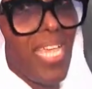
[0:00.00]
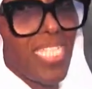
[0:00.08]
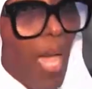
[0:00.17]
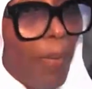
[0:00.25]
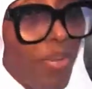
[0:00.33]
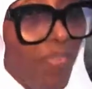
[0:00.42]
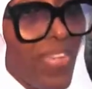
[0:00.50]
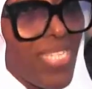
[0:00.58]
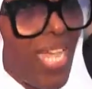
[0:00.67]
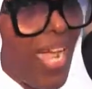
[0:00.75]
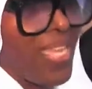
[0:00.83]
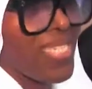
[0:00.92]
It's the apple of
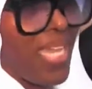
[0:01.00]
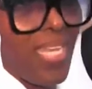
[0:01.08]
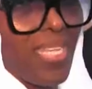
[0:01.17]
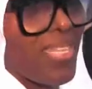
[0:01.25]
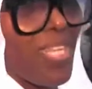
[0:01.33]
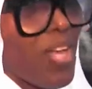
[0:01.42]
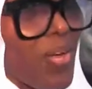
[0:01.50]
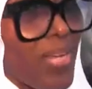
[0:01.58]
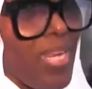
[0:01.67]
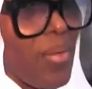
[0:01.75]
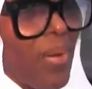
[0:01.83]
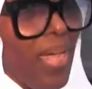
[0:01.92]
his eyes, and they're not
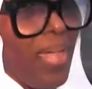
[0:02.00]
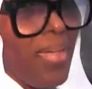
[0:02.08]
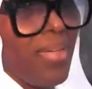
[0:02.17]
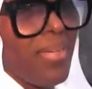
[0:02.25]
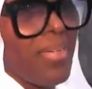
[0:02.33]
going anywhere.